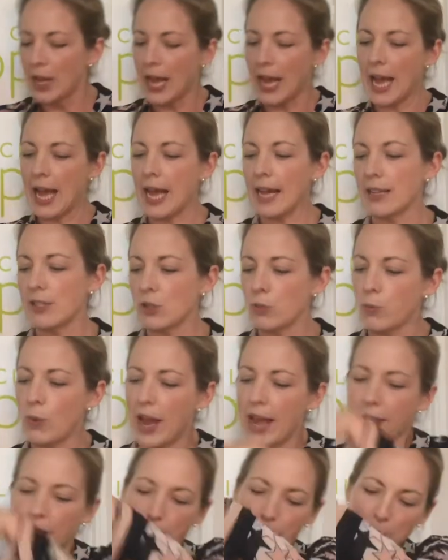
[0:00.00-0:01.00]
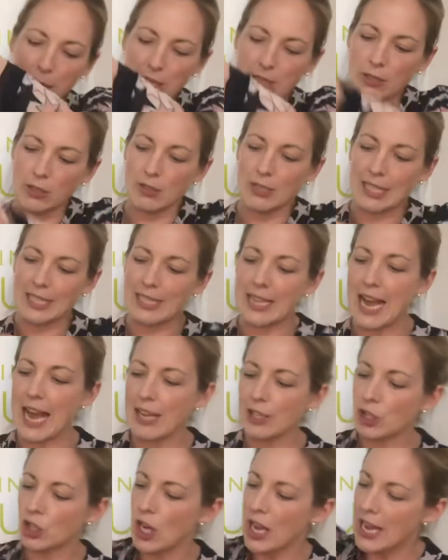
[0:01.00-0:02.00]
and where the muscles
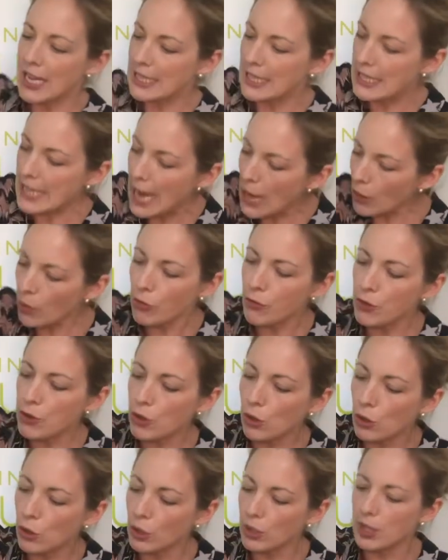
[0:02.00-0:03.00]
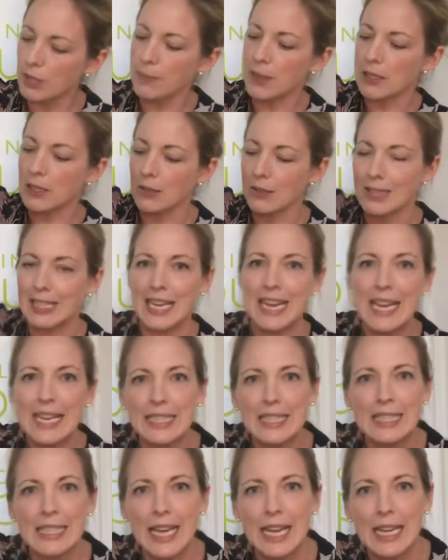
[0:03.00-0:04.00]
attach down through your quads muscles and
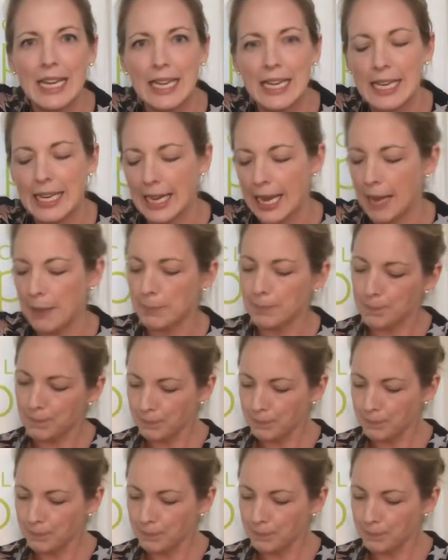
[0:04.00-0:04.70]
into that kneecap,